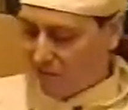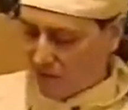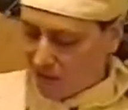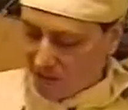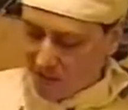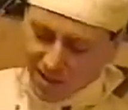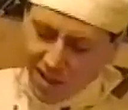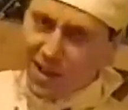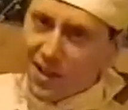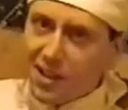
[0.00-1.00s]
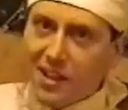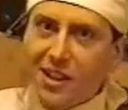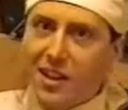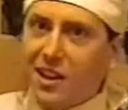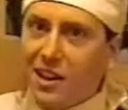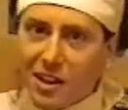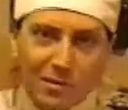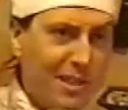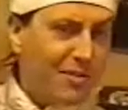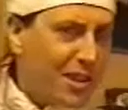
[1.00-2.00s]
But I'm
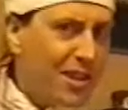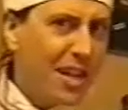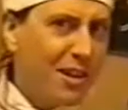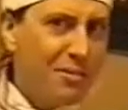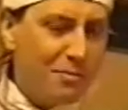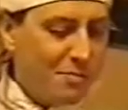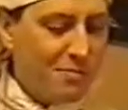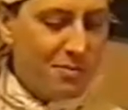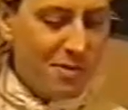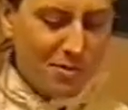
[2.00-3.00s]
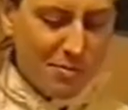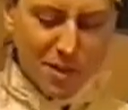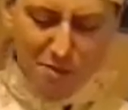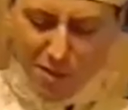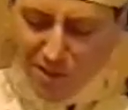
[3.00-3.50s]
still going to go with my